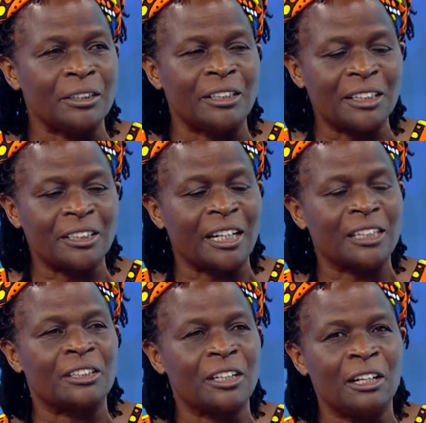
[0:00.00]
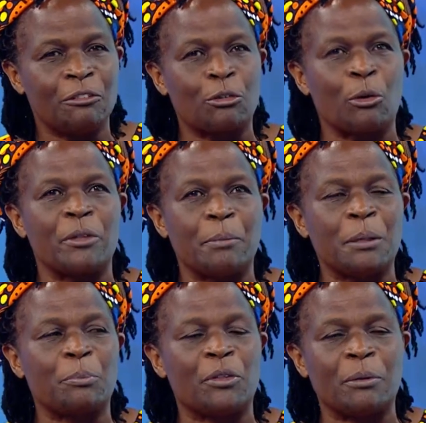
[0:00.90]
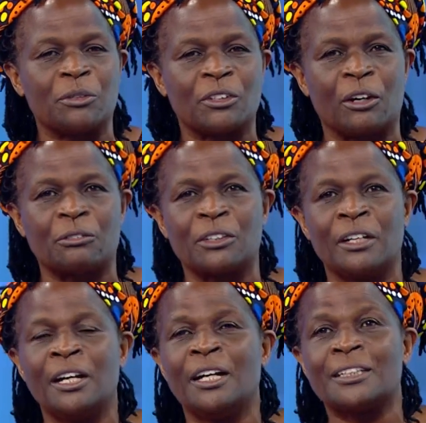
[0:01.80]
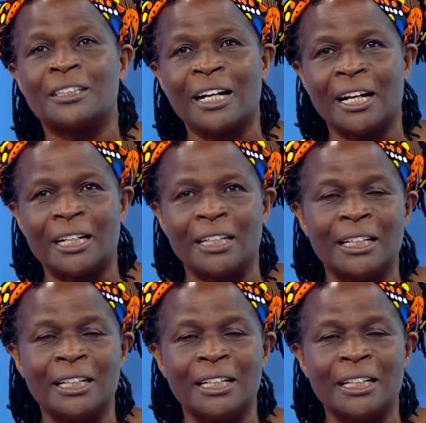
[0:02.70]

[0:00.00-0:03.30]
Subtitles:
just start from the people themselves. Secondly,